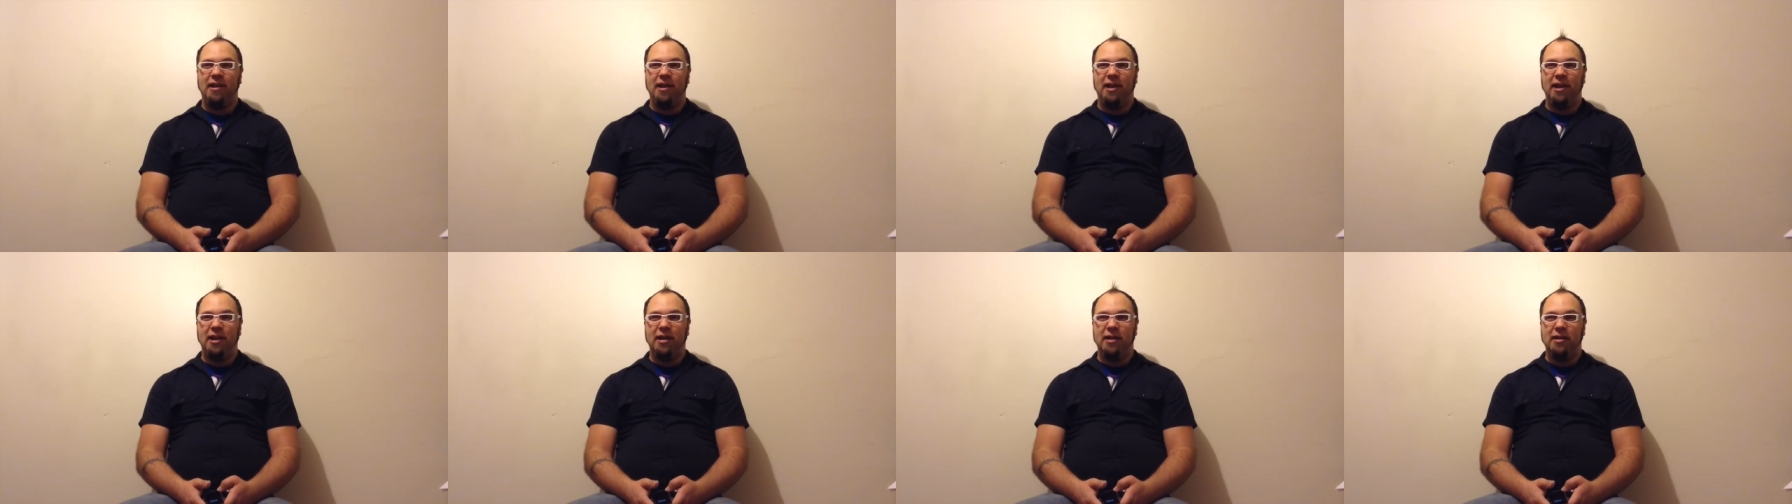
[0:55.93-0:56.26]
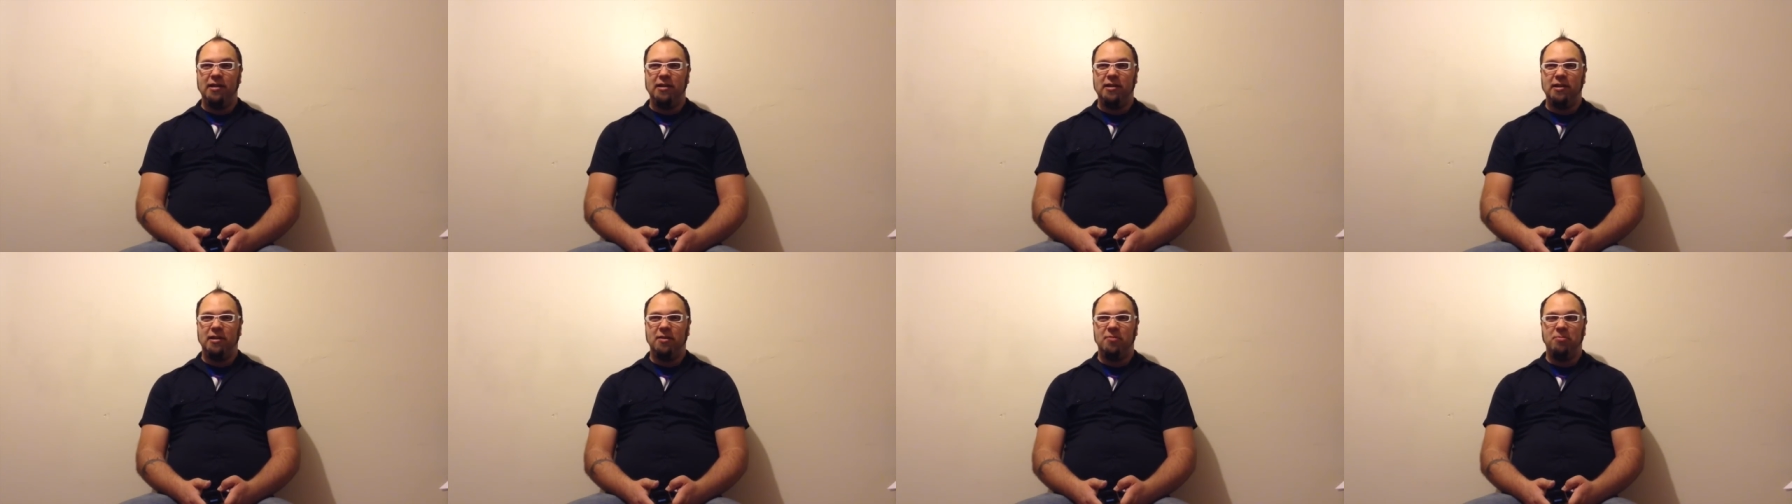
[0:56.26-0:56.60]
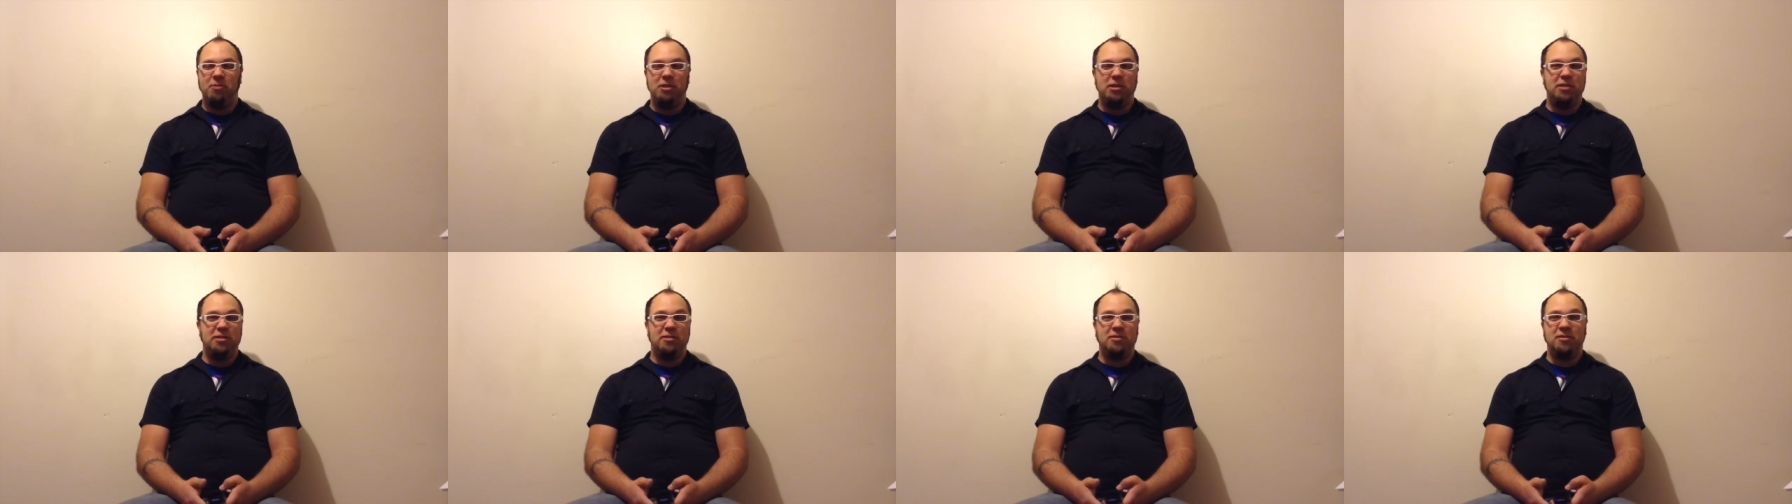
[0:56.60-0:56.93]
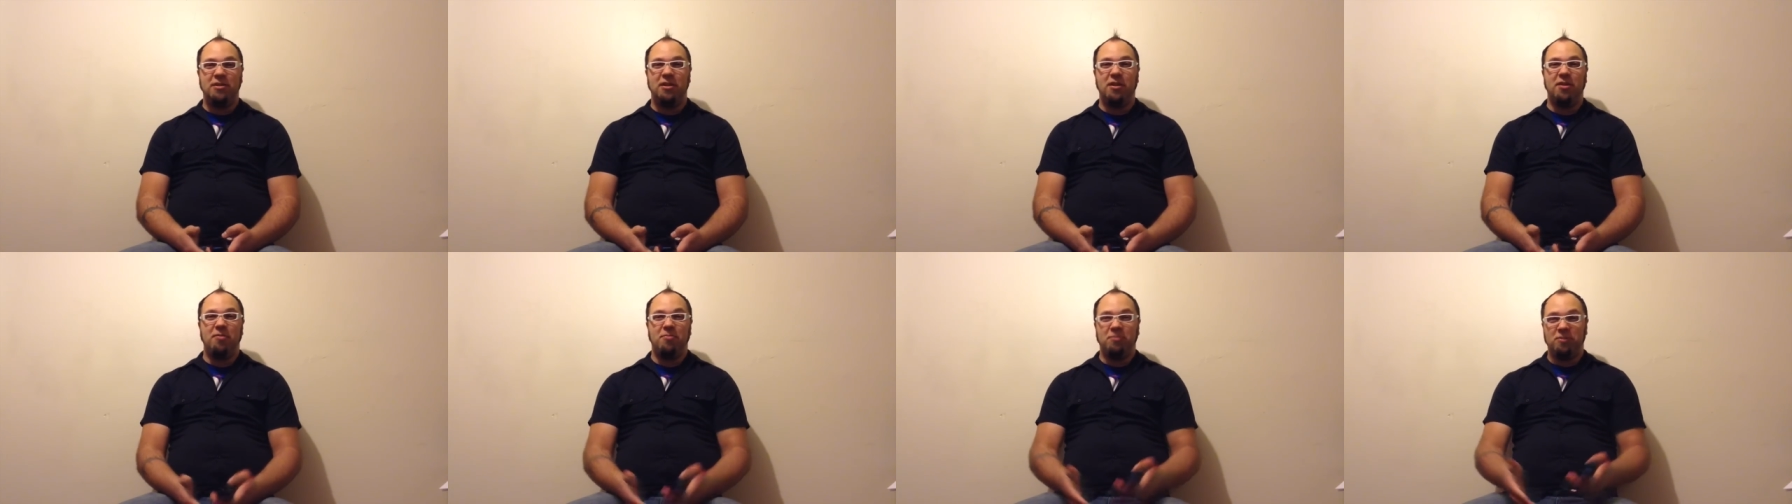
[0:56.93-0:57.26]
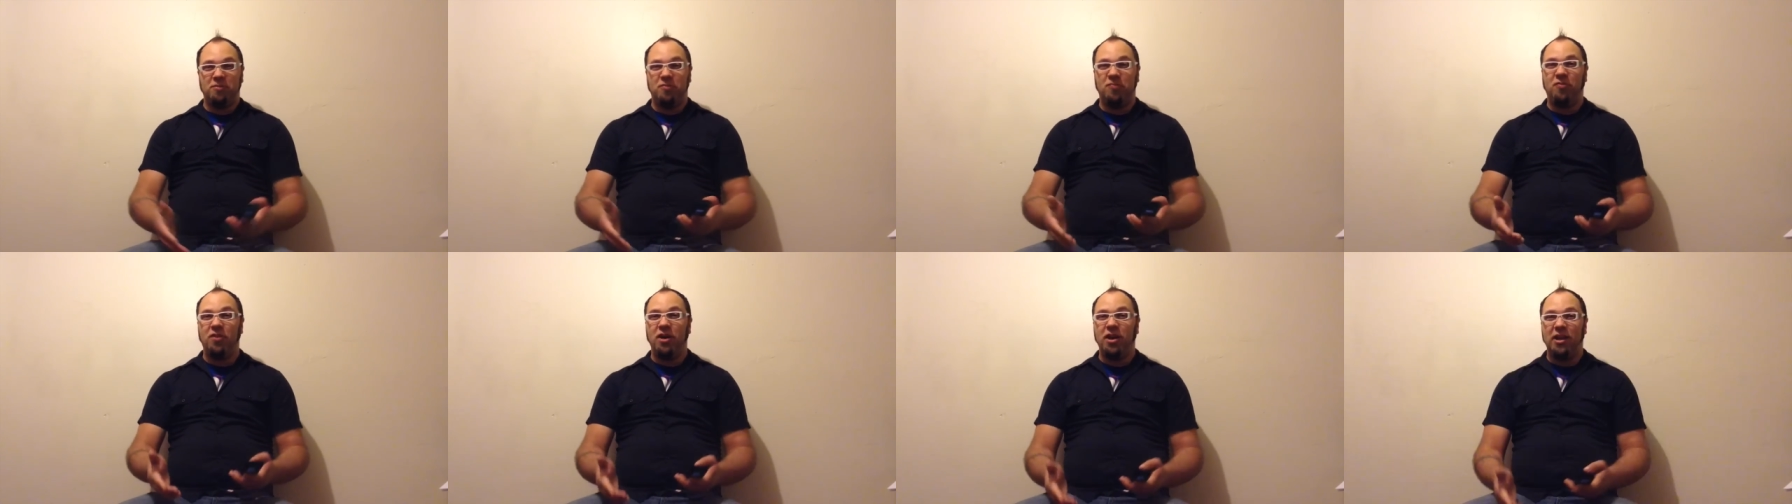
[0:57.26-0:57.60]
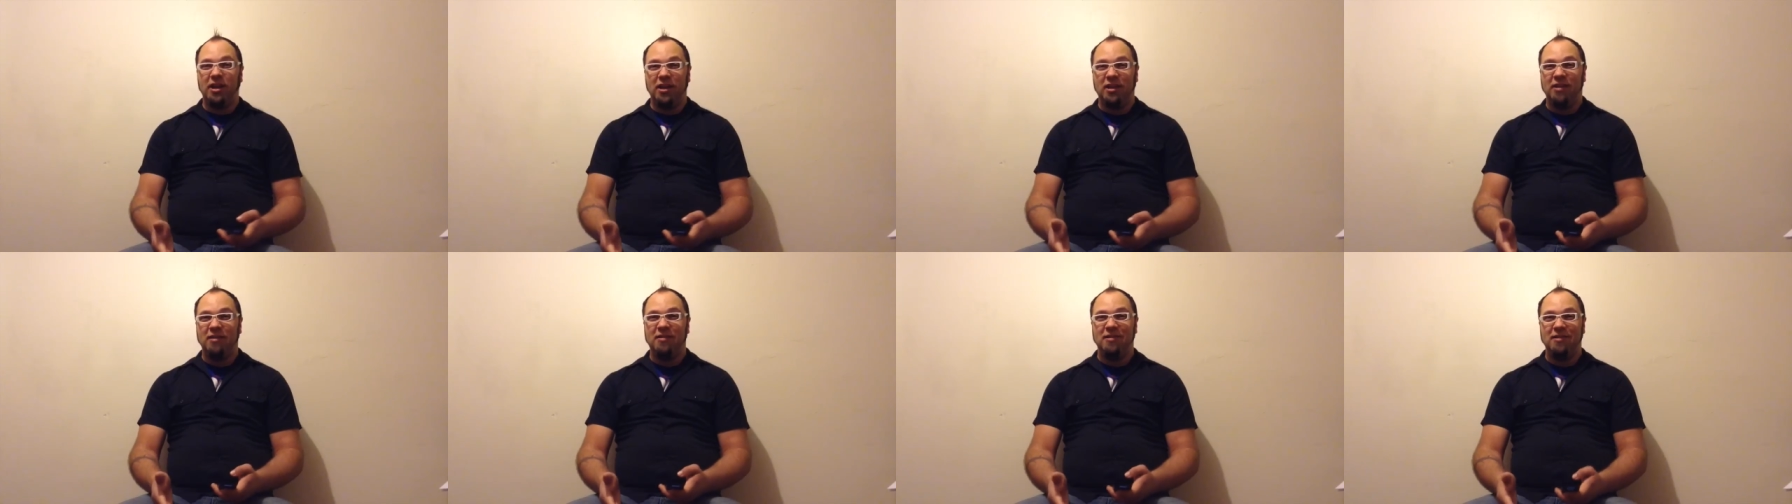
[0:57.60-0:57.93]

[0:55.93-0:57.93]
and we just thought it was funny.